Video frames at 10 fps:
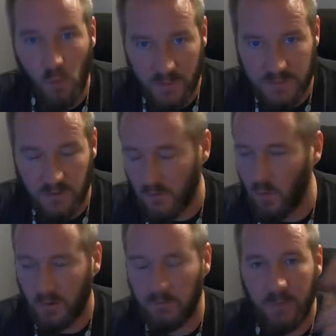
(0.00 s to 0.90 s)
winter
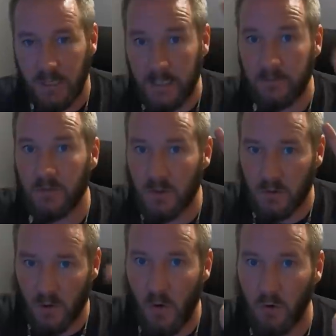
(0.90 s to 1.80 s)
or in the
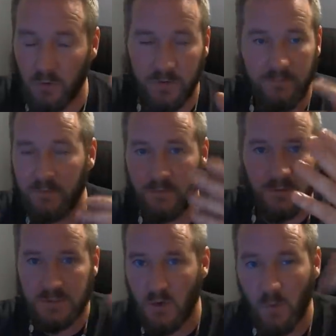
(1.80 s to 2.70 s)
cold, even if
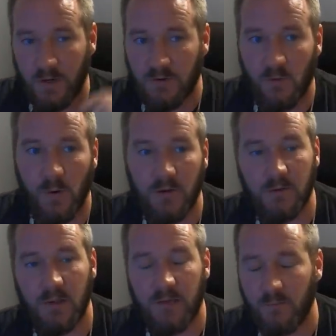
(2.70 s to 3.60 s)
there's no winter where
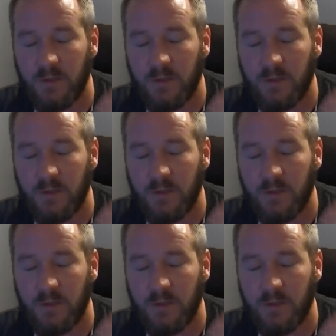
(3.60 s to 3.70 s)
you live.